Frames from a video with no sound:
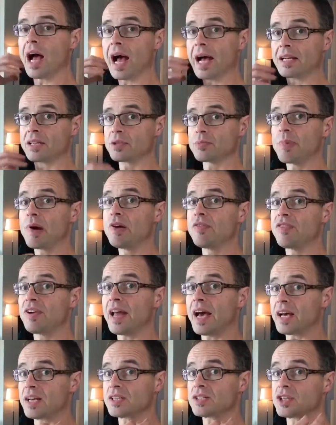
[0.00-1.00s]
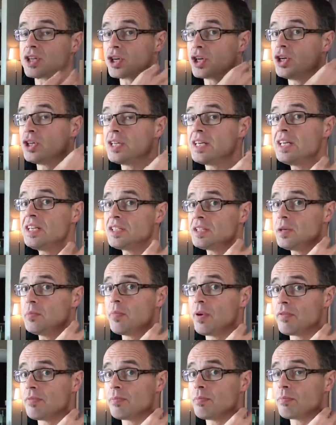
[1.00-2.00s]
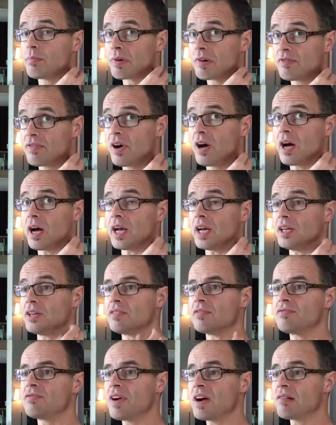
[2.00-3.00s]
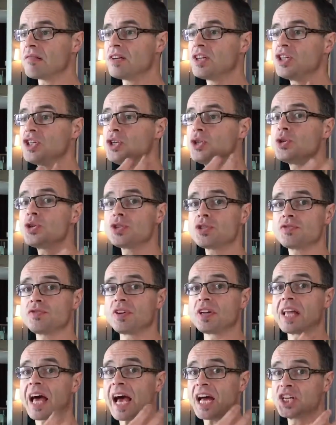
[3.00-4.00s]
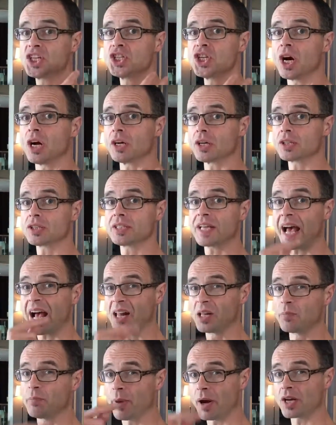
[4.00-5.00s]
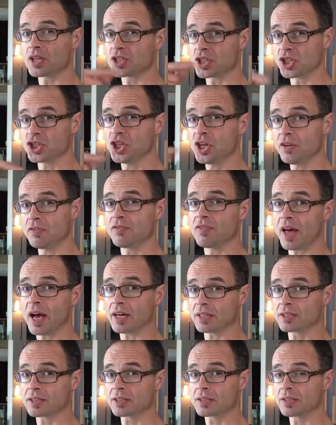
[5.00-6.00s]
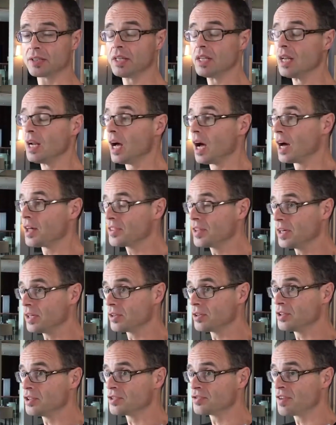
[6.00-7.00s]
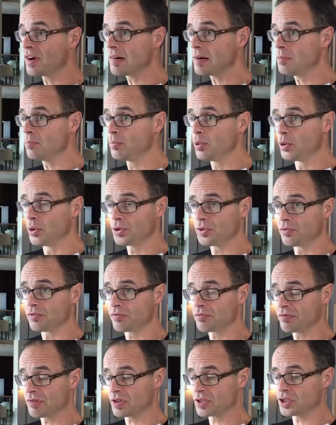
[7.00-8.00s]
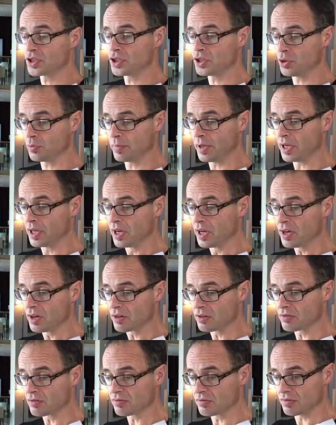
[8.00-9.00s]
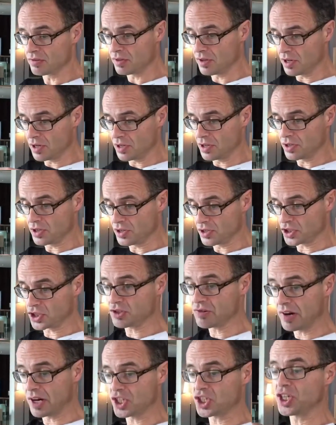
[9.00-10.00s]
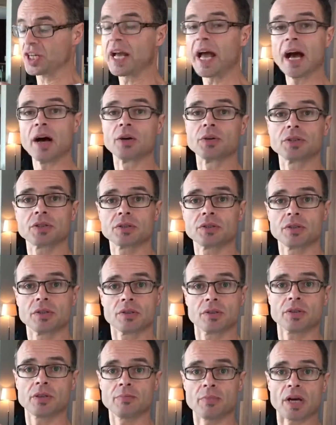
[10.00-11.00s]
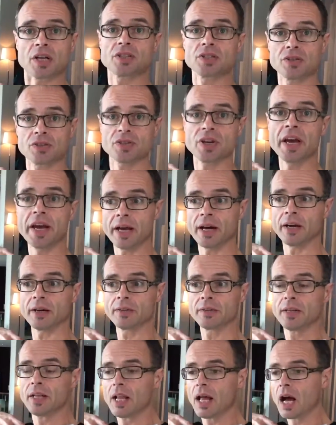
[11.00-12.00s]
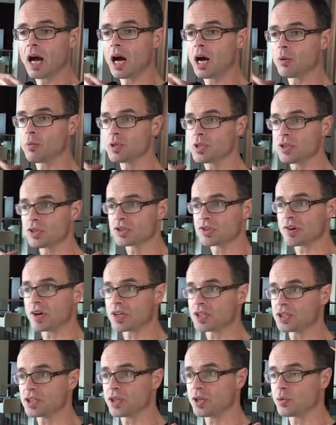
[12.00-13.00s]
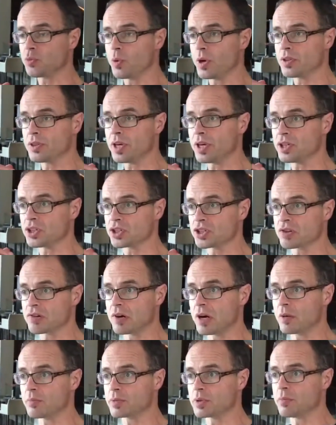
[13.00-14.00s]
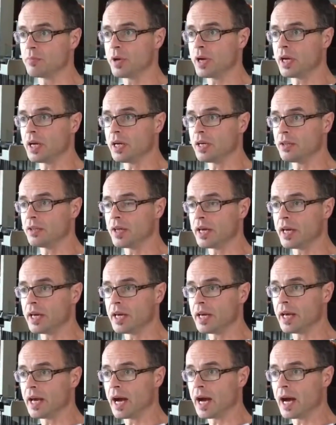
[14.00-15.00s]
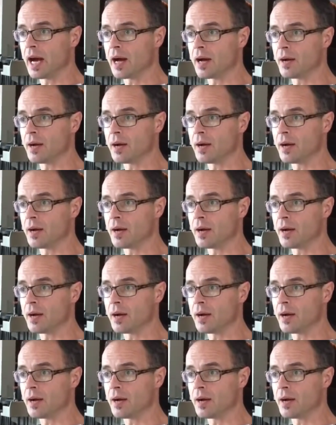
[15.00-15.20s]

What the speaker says: Atlasprofilax could easily provide a very useful adjunct to help us achieve that. I think that it's very important for us to be stretching out the muscles here. I was interested when they described to me the